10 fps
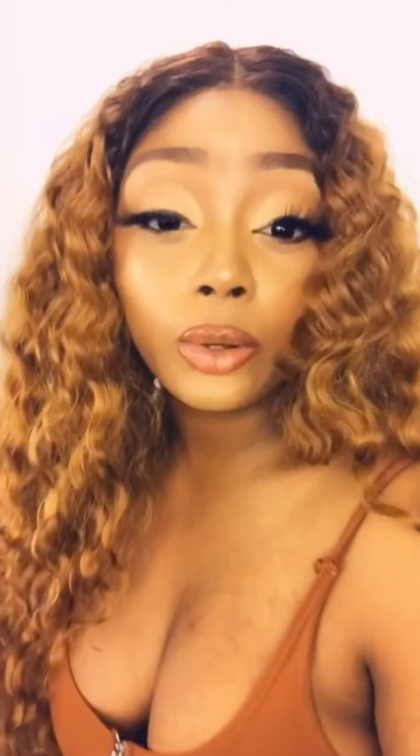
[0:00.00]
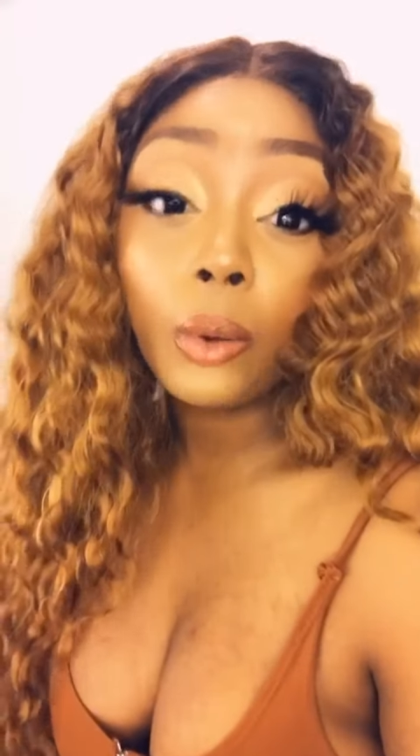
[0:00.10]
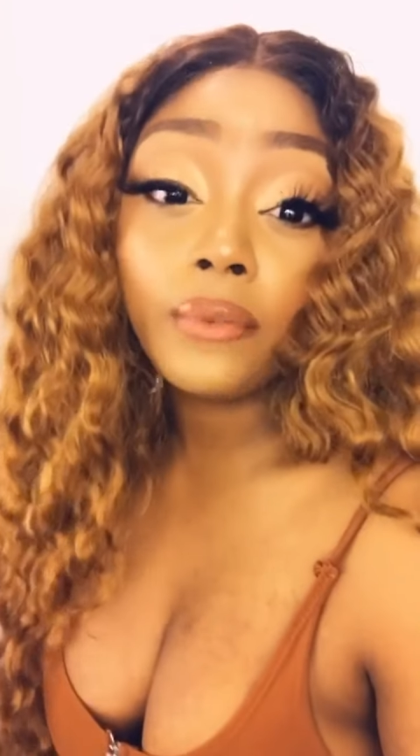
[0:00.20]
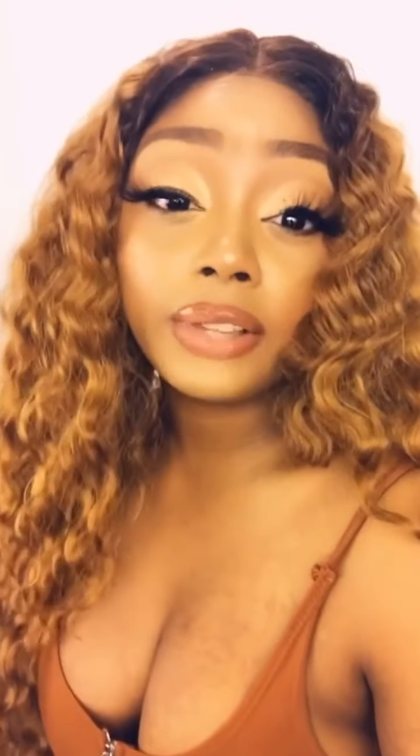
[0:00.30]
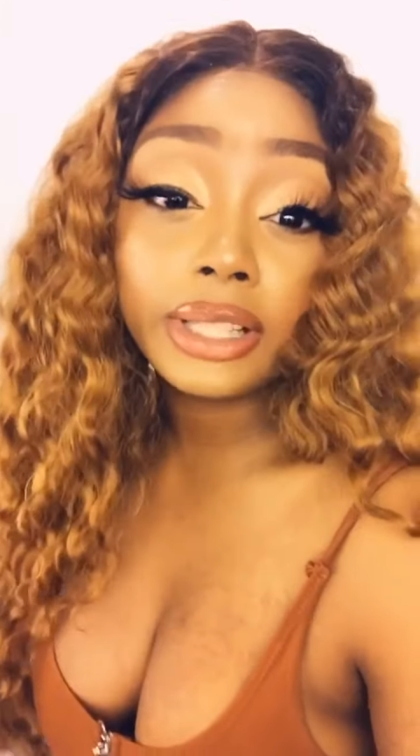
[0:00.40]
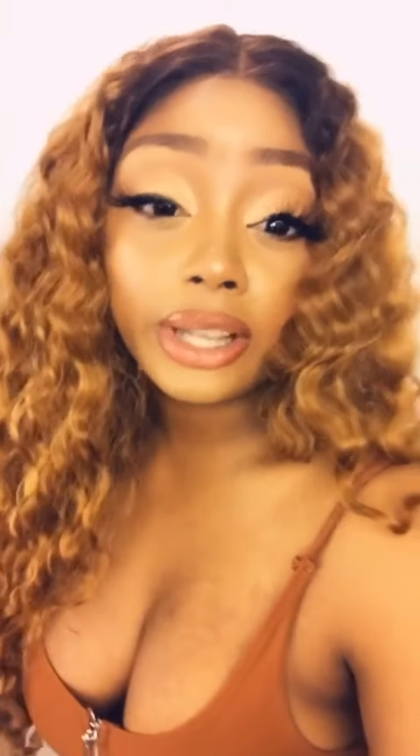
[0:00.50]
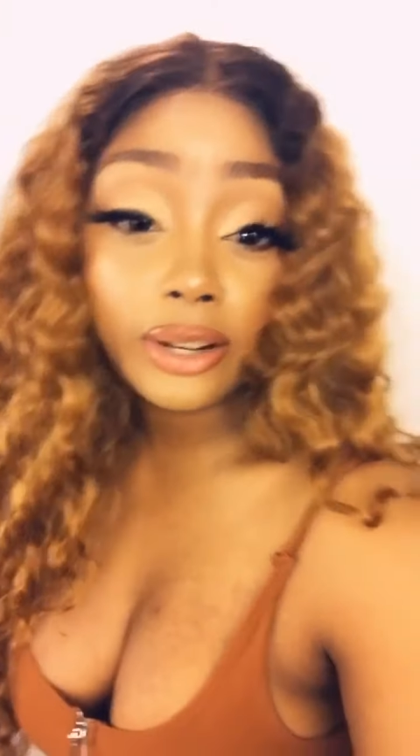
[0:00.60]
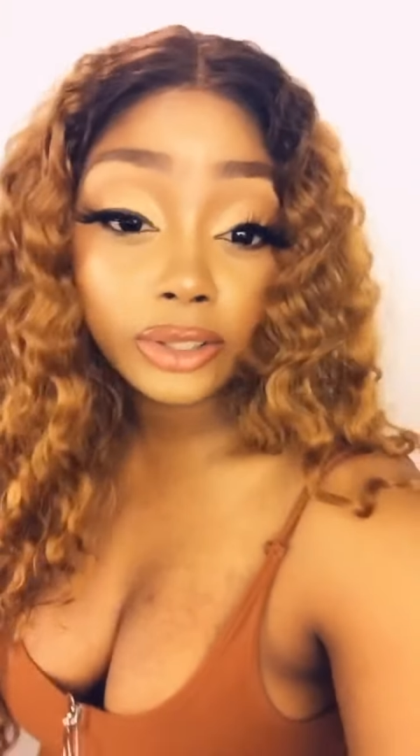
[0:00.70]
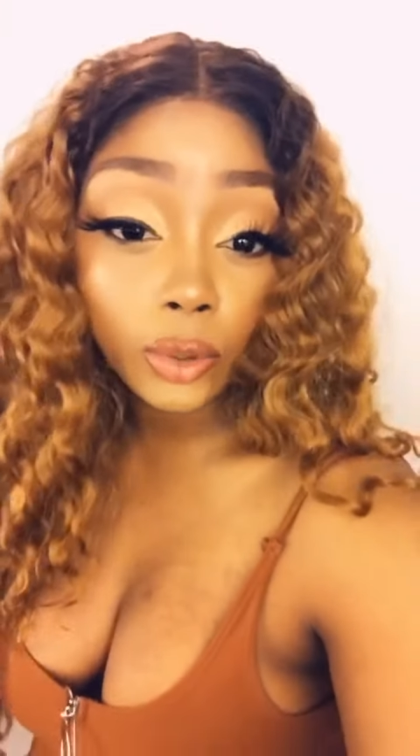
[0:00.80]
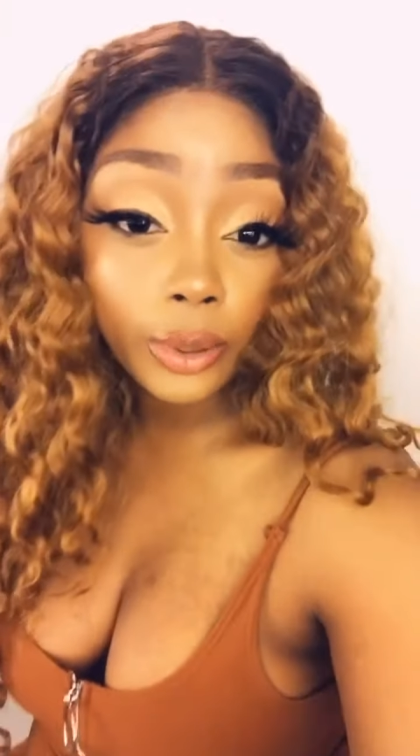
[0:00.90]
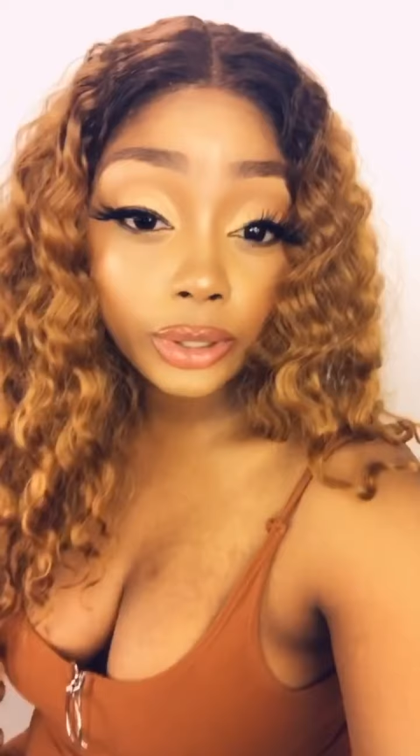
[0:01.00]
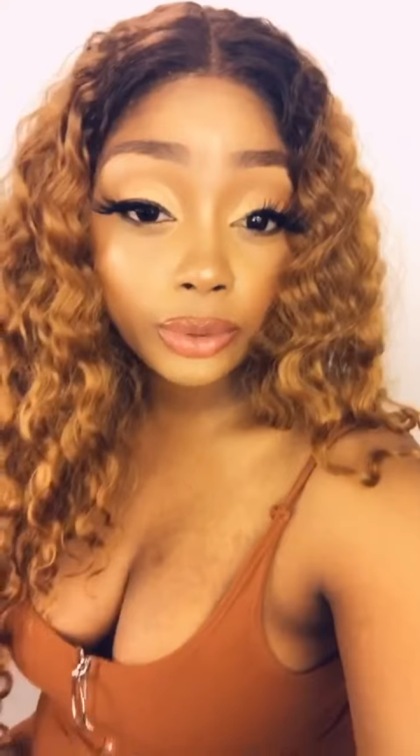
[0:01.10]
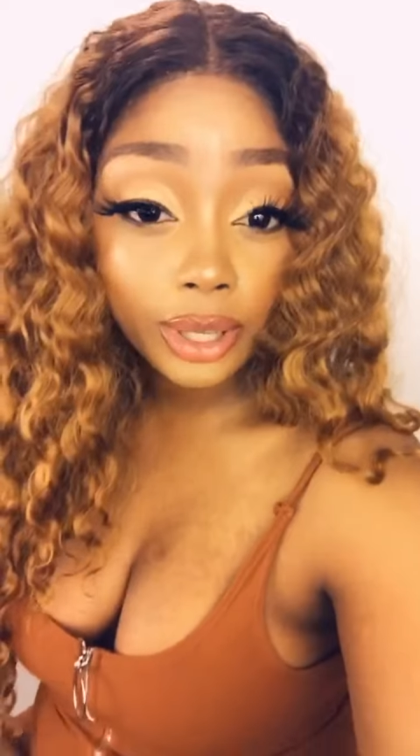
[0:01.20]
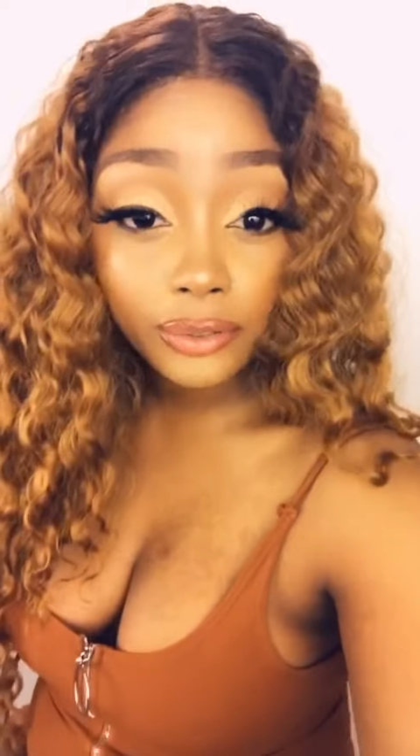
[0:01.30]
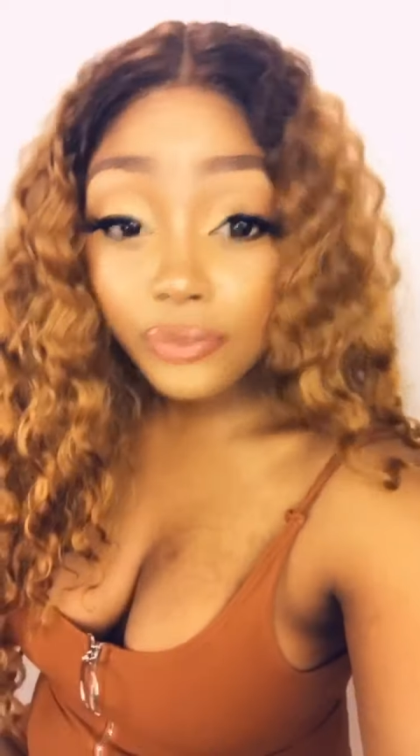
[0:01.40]
know if this hair is going to
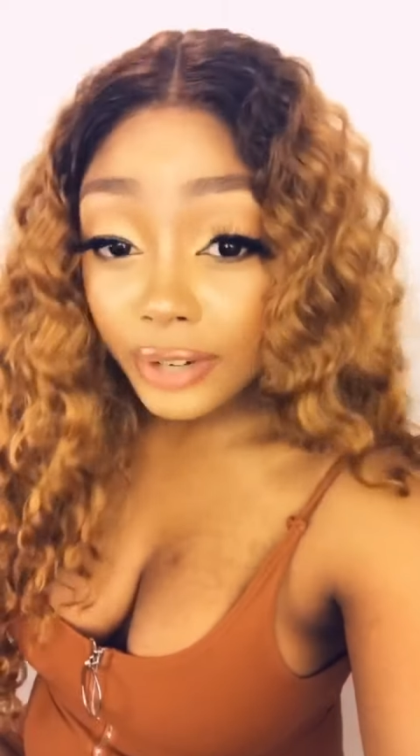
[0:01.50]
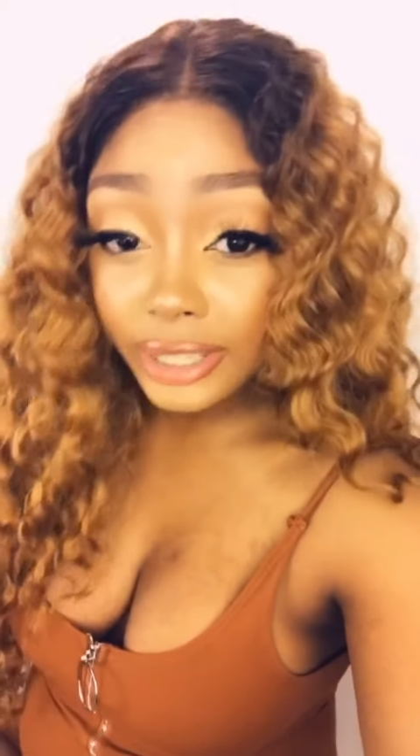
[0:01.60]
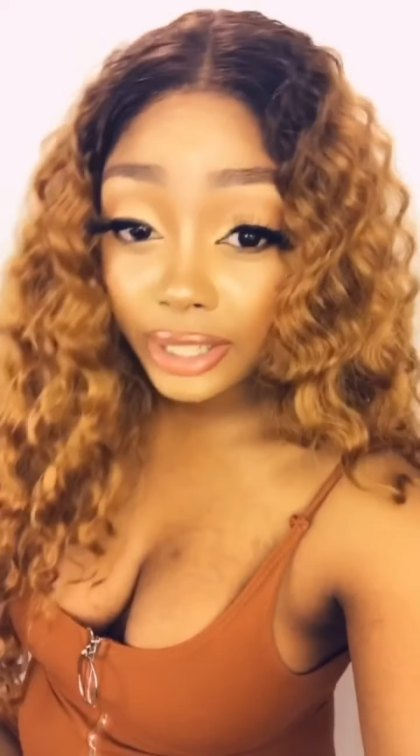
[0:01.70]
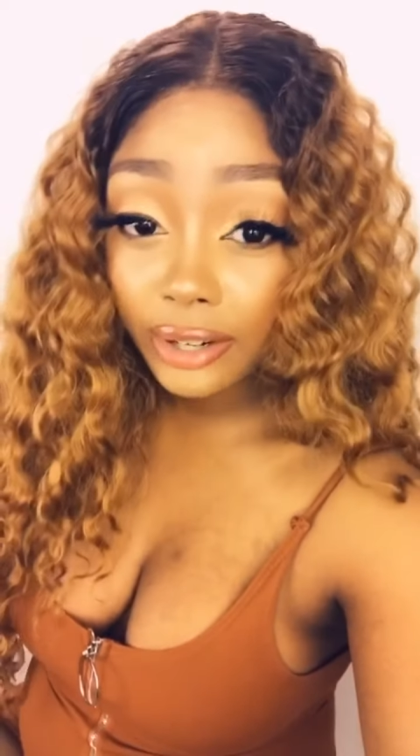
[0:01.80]
get frizzy or